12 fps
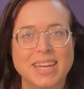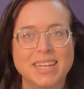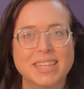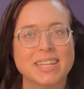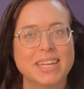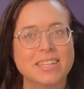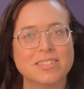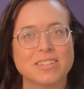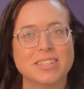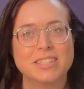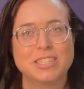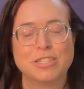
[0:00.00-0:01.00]
The links are
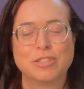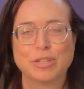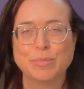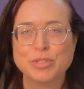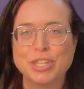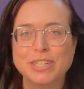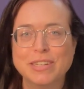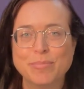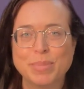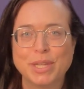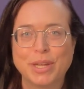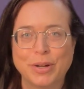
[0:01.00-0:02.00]
in the description
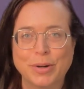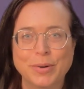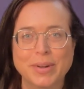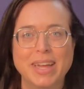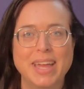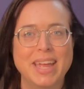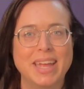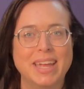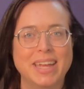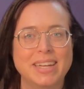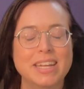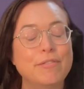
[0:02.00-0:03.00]
below,
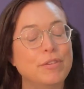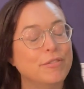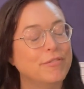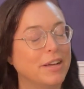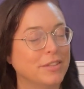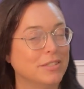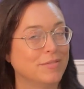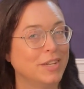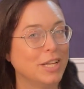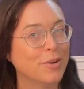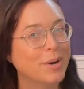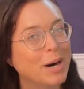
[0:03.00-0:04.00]
and if you found this
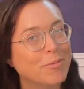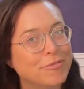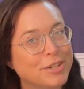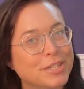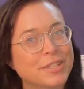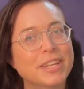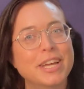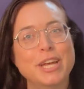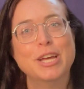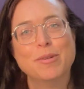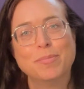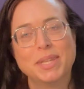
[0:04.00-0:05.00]
video helpful,
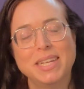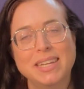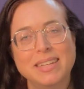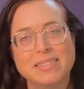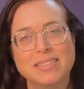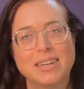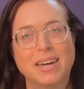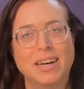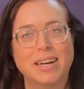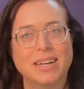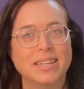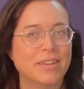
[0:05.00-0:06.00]
please
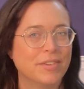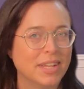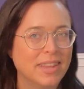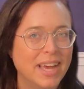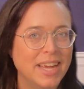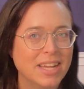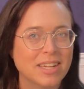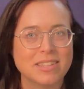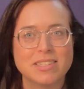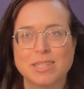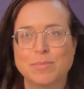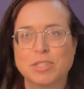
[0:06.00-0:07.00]
give it a like,
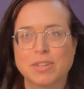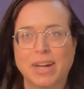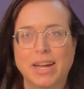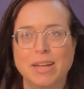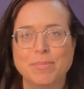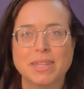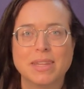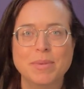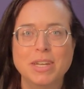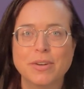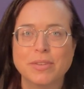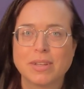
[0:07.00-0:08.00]
subscribe, and let me
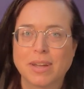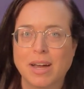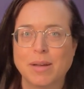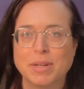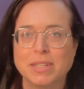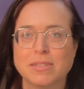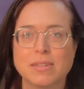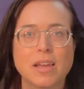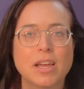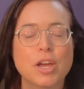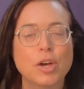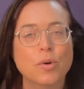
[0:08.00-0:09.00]
know in the comments
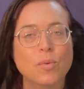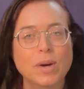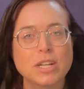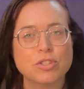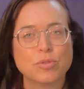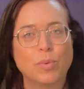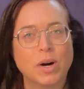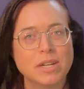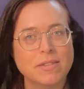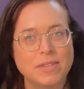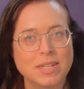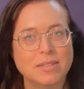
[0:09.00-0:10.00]
which one
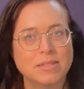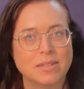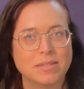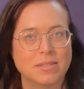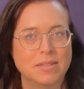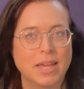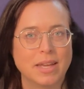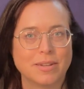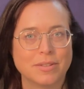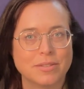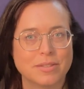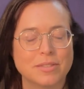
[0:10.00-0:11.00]
of these
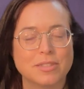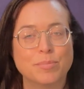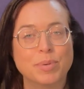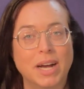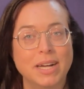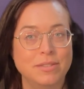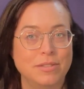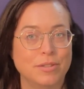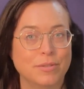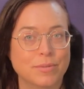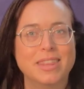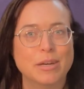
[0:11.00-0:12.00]
scales surprised
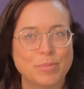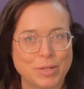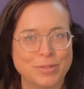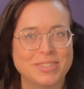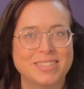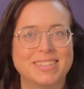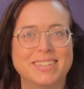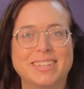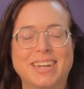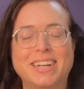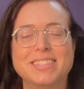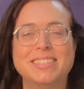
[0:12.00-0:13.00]
you the most.
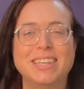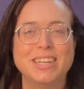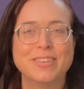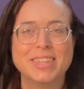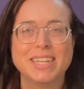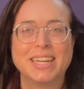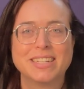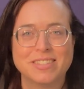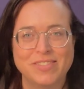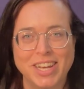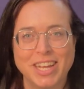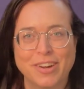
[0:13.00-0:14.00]
I'll see you in the next
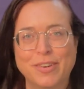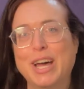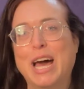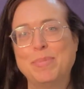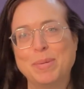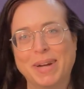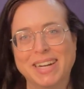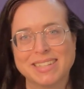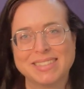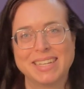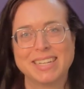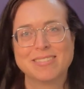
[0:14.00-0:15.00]
video. Happy
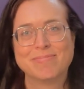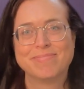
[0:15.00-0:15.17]
practicing.